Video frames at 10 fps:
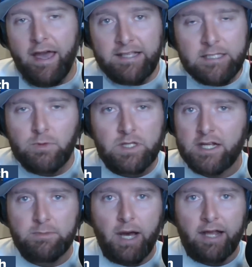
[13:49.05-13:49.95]
He says what's
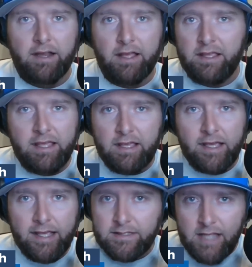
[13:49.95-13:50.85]
on his mind.
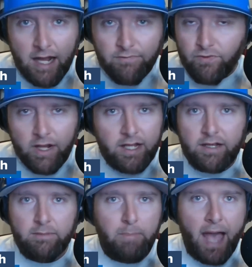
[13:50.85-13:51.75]
He's not
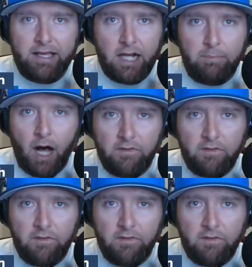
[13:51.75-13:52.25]
afraid to back it up,